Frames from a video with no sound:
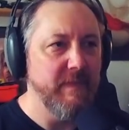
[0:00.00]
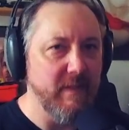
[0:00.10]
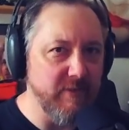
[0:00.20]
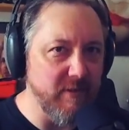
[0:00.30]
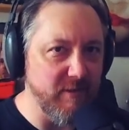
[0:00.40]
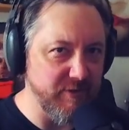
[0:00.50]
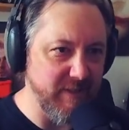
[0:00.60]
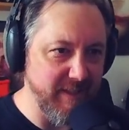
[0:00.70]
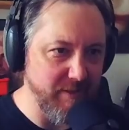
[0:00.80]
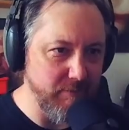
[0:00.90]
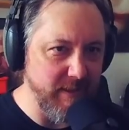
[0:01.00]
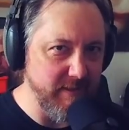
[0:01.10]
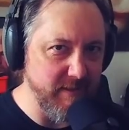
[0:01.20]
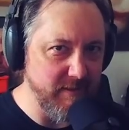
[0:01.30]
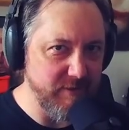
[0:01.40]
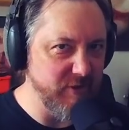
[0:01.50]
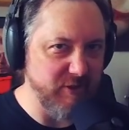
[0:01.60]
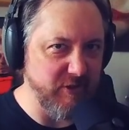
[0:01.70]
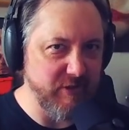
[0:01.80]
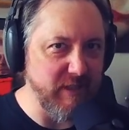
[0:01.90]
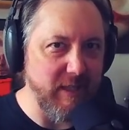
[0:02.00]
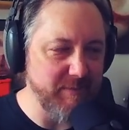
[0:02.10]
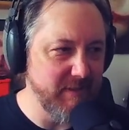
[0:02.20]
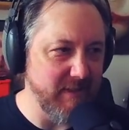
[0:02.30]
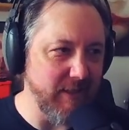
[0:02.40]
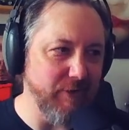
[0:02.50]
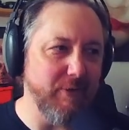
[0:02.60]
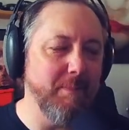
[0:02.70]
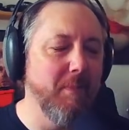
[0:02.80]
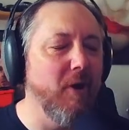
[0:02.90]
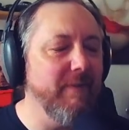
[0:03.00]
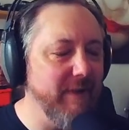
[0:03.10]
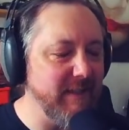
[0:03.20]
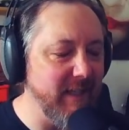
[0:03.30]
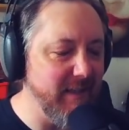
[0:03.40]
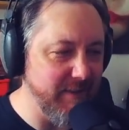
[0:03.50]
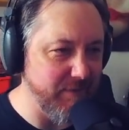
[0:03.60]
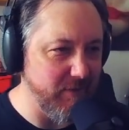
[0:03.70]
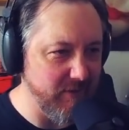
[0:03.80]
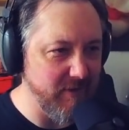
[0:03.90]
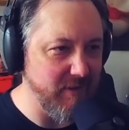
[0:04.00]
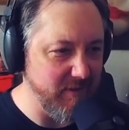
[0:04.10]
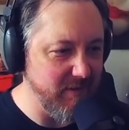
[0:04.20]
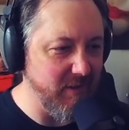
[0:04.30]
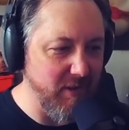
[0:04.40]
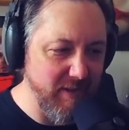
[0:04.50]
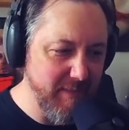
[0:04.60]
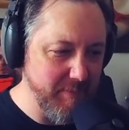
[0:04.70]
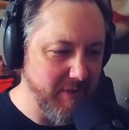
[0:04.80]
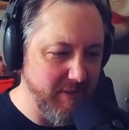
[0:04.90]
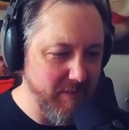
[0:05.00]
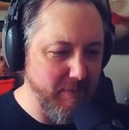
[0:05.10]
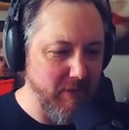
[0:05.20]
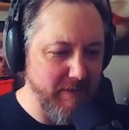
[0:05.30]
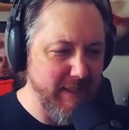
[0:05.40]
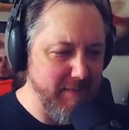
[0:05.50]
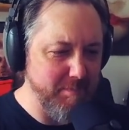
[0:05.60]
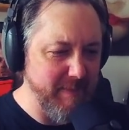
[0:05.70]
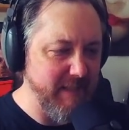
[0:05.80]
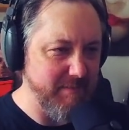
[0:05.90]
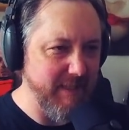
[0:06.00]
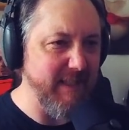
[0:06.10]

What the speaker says: song should have ended right there. It should have just stopped. That was a perfect ending for a song. All that build up, all that, bam, end